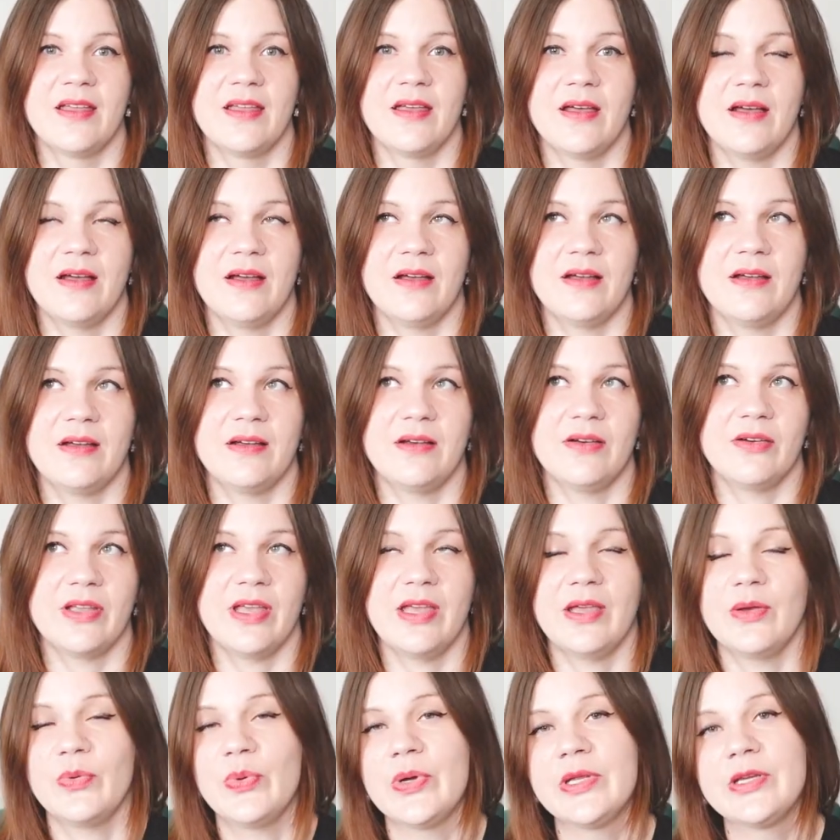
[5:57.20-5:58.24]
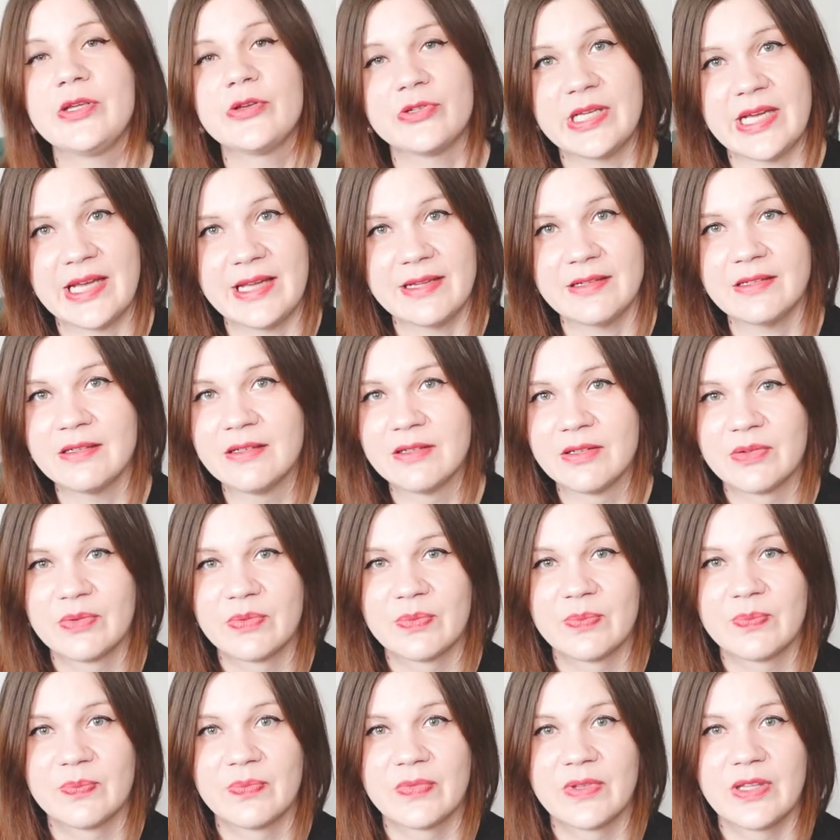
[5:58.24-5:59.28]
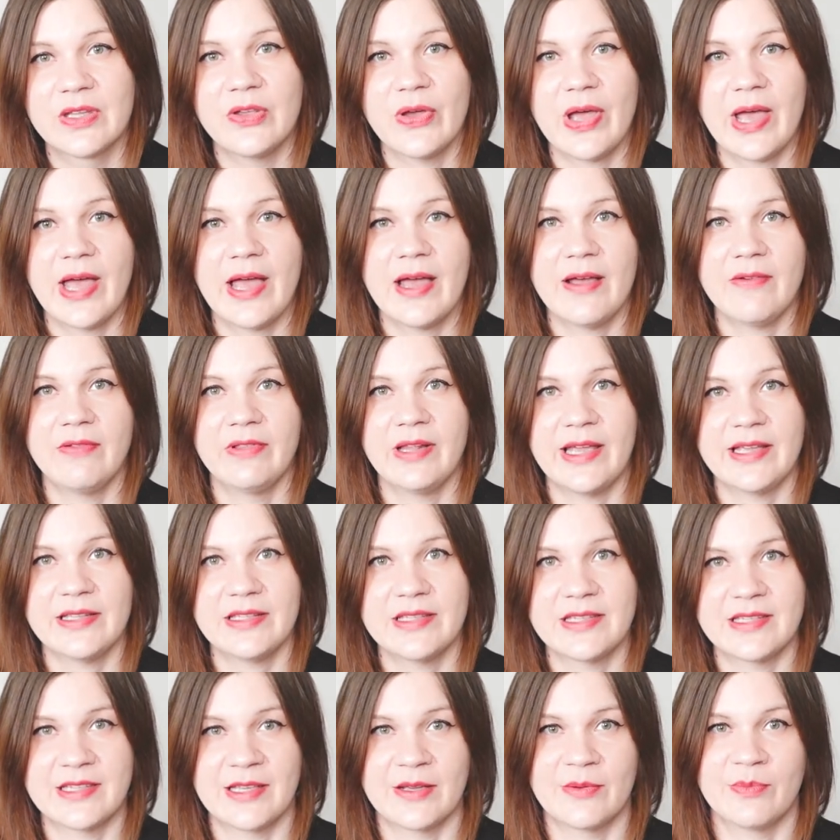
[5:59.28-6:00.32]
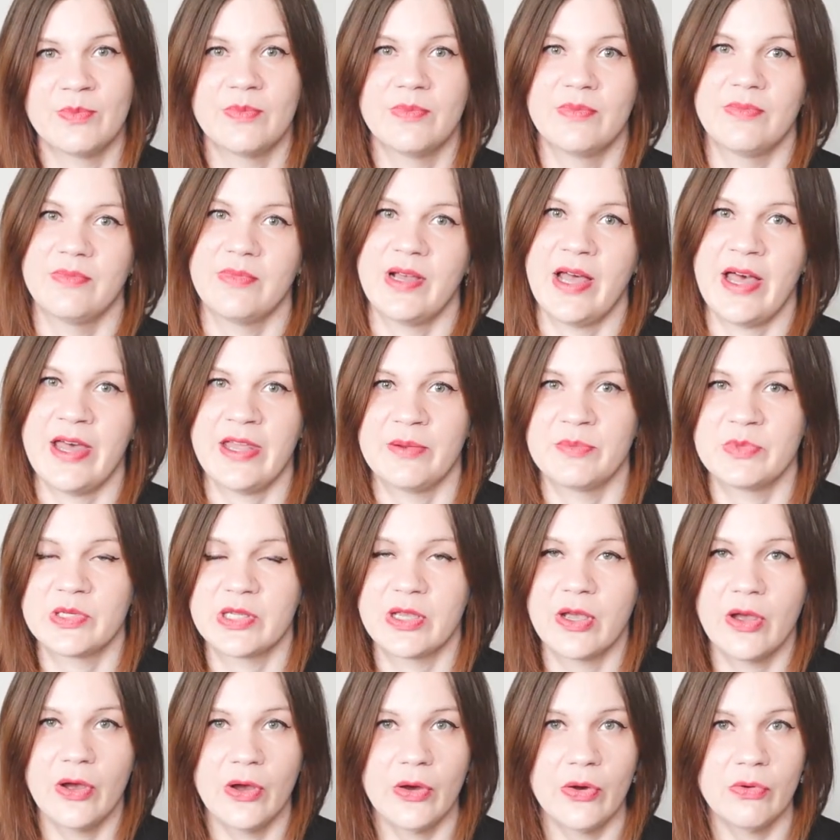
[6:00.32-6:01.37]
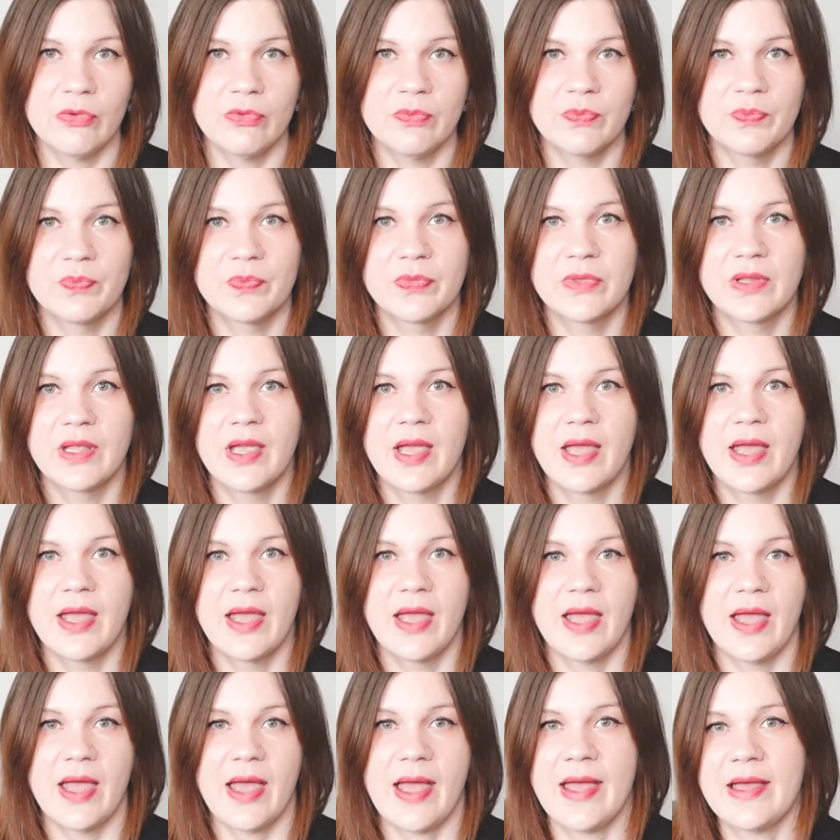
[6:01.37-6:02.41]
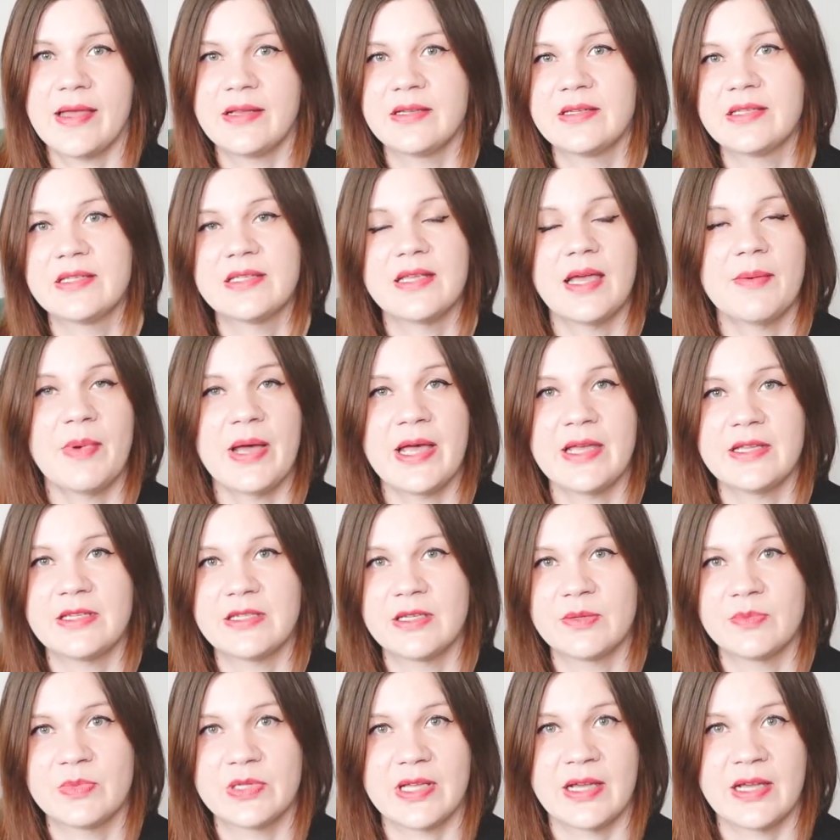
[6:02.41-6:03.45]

Uh, okay, when you're done, you have let some items go, and some items